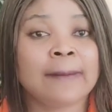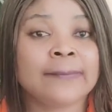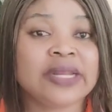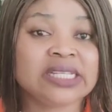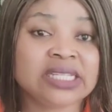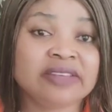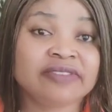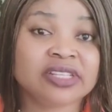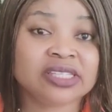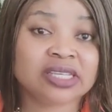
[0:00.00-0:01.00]
please leave
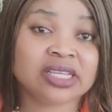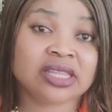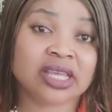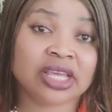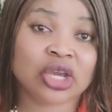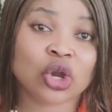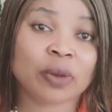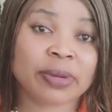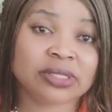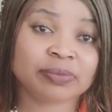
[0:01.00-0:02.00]
it in the
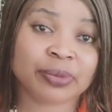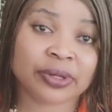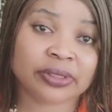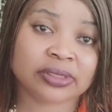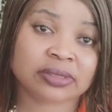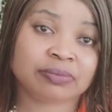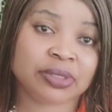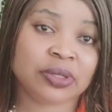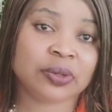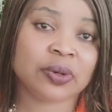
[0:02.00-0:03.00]
comment box
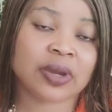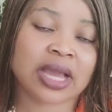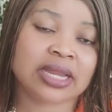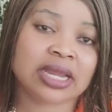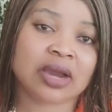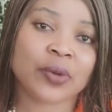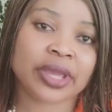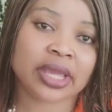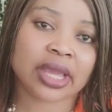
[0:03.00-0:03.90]
below, and I will